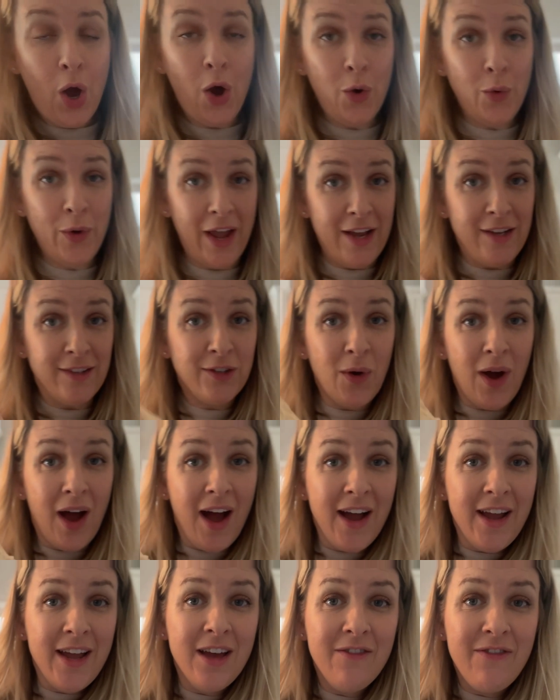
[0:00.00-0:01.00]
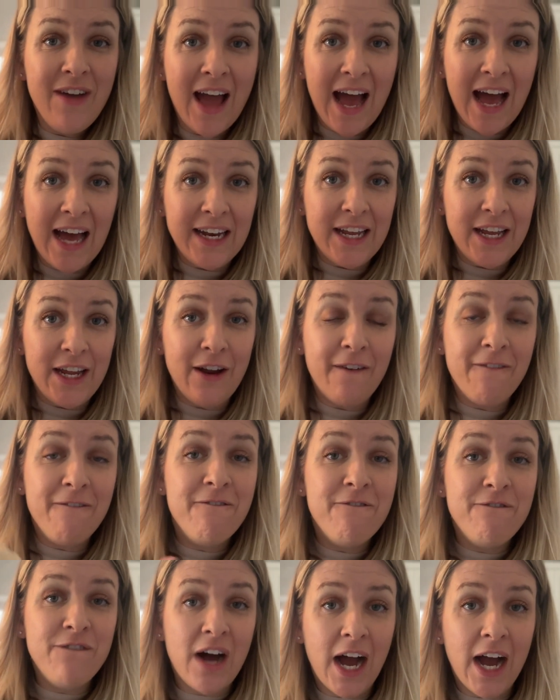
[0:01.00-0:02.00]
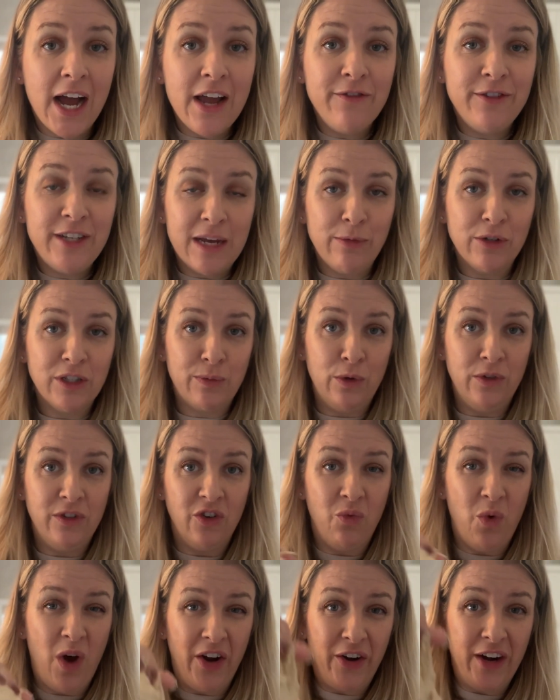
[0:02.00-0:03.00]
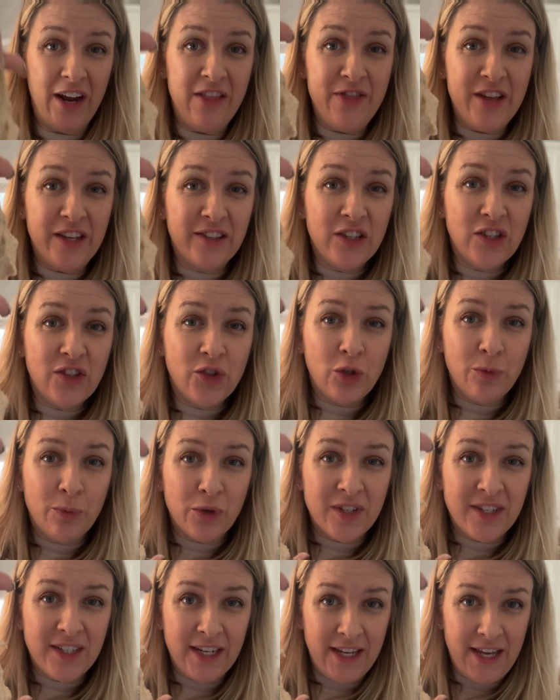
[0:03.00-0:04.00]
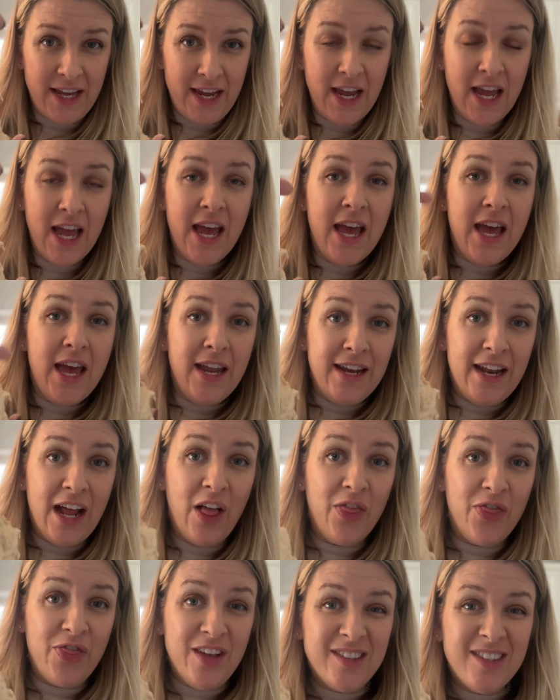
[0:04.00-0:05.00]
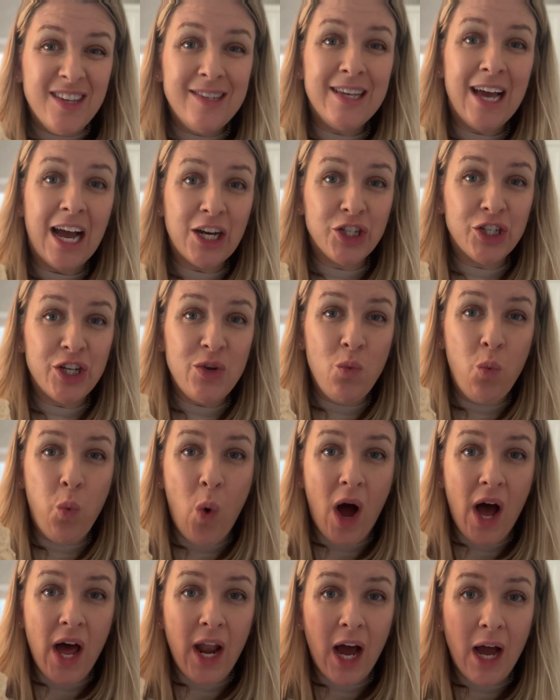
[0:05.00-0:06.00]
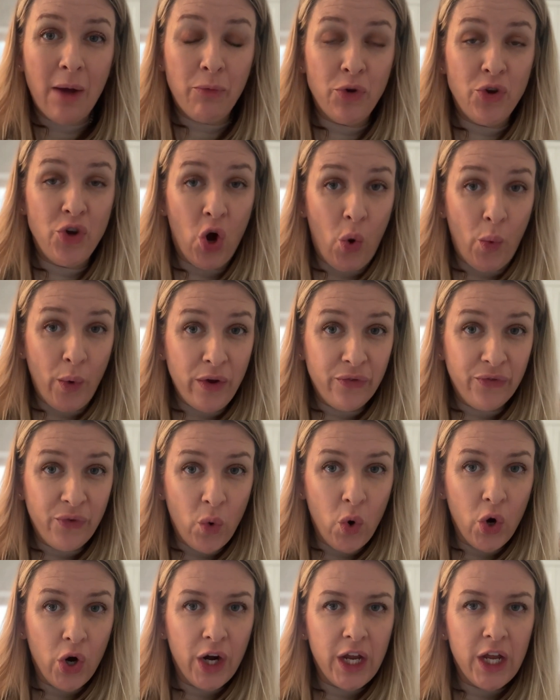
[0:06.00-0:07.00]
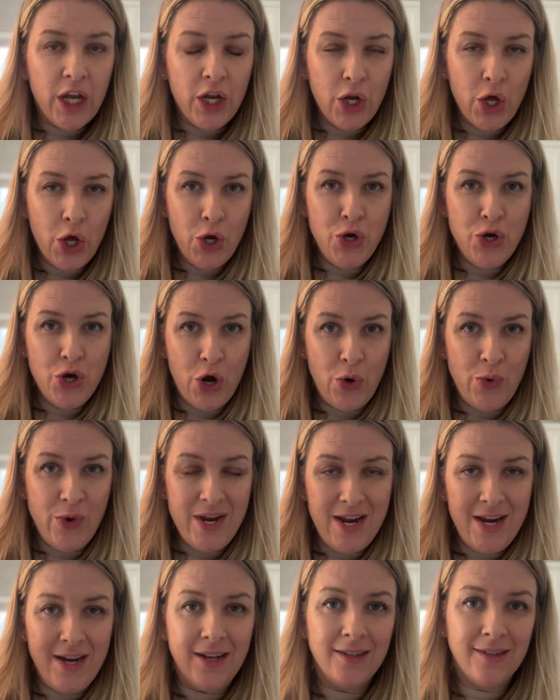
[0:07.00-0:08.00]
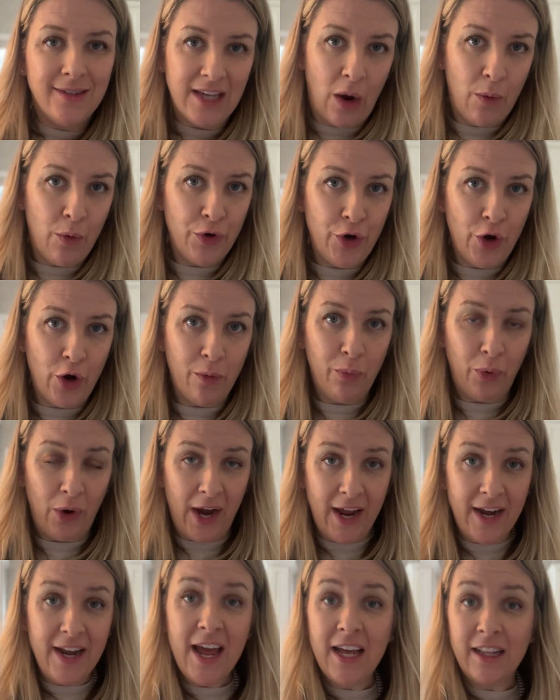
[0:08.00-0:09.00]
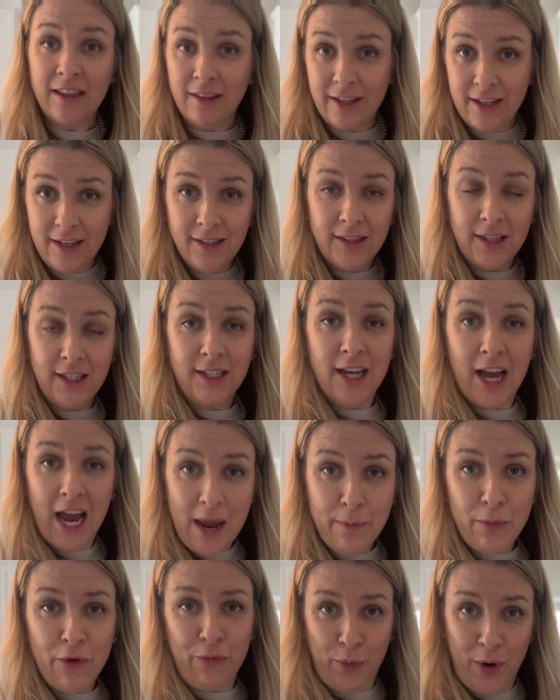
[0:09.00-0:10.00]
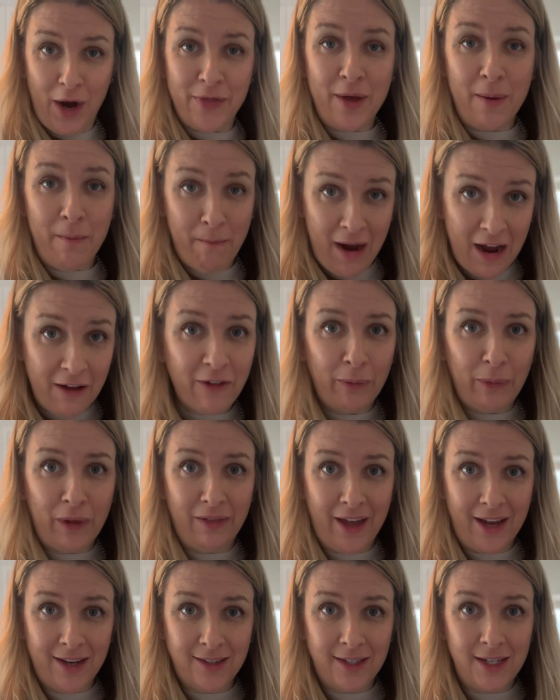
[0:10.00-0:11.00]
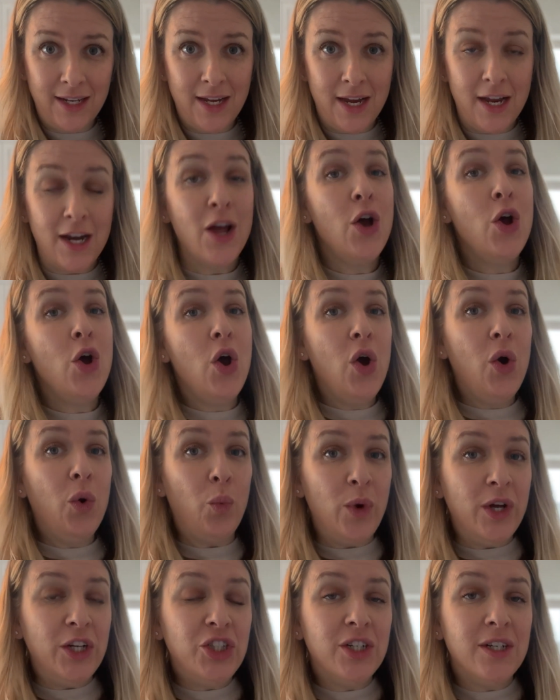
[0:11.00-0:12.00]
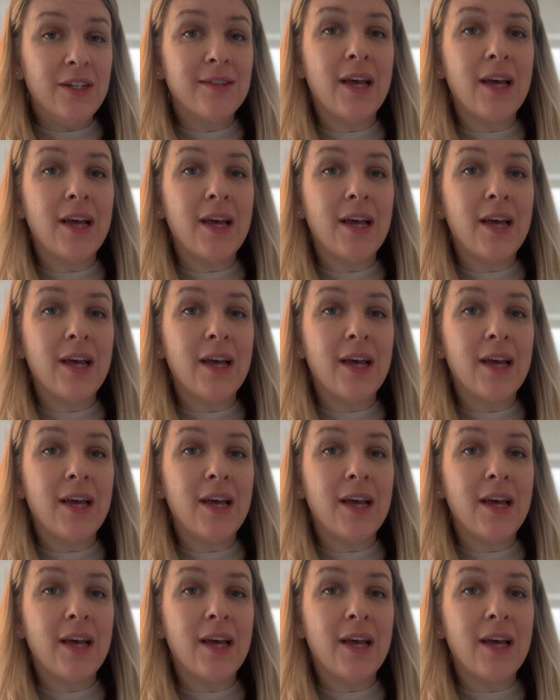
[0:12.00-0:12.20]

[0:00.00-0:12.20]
Okay, so I have added 5 tablespoons of water, and this is super sticky. Now, this is actually what I'm going for in a no-knead sourdough bread, at least the type of bread that my family likes to eat, which is